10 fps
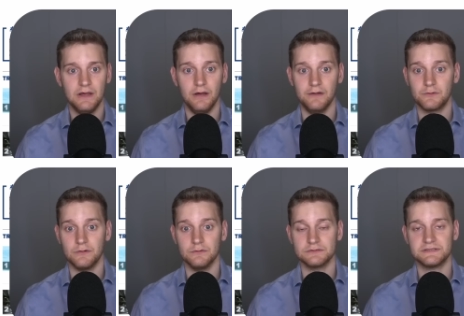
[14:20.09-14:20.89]
Of
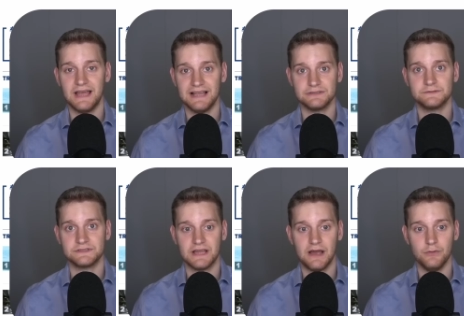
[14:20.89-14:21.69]
course,
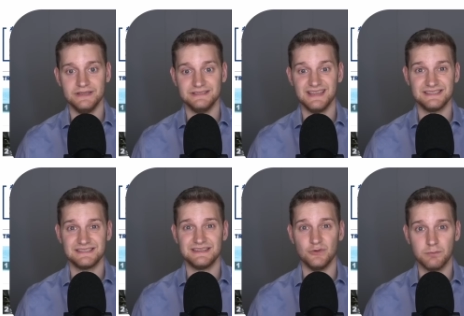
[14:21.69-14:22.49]
Azovstal is a
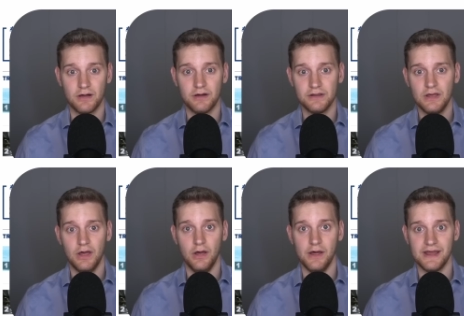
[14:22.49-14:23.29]
steel plant,
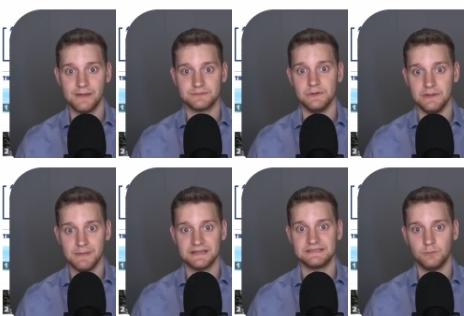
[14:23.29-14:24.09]
an absolutely
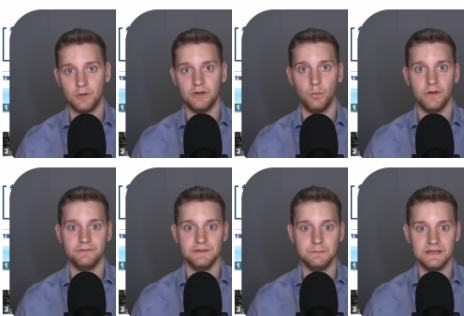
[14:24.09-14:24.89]
massive one
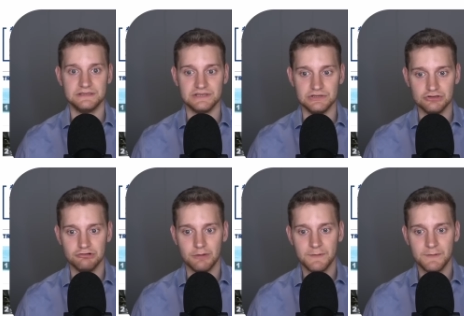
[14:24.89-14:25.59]
of the biggest in Europe.